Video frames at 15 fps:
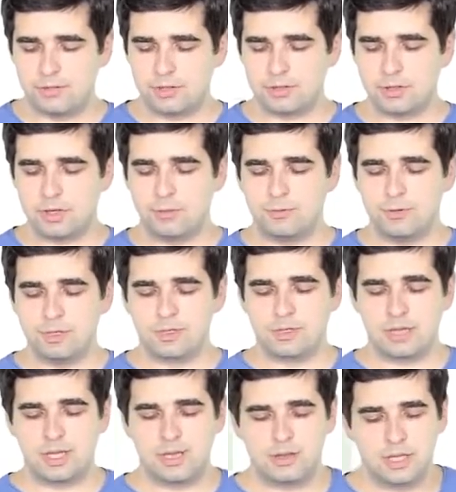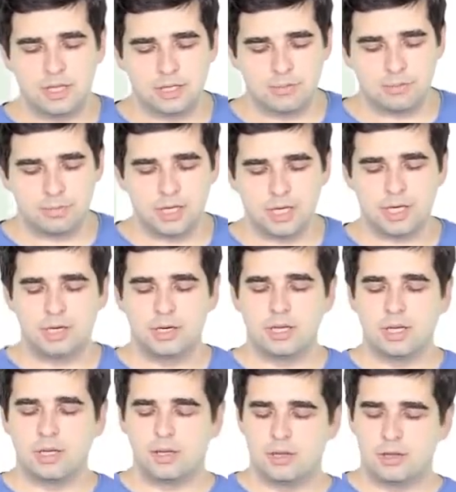it's obvious that they compare
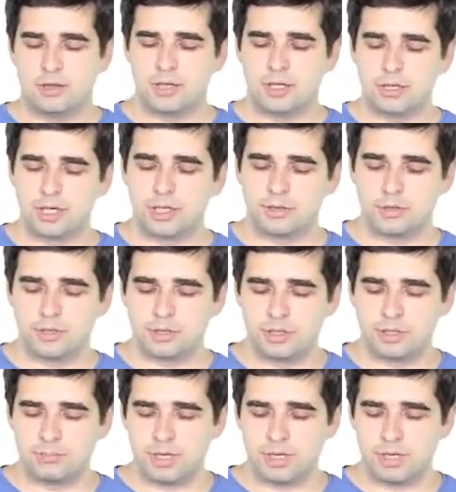in the correct order.